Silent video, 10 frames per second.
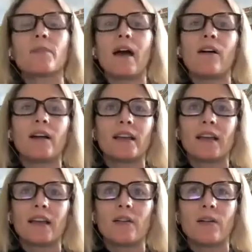about like,
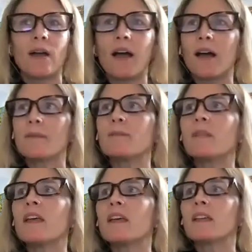
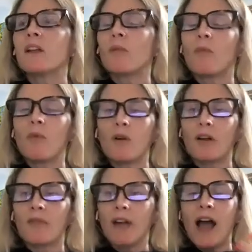more
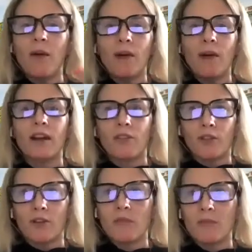of how am I going to
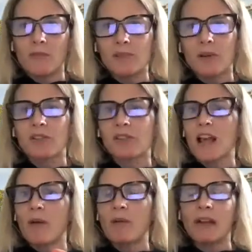learn from this person?
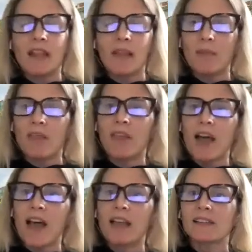How am I going to
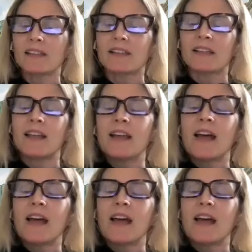empathize and,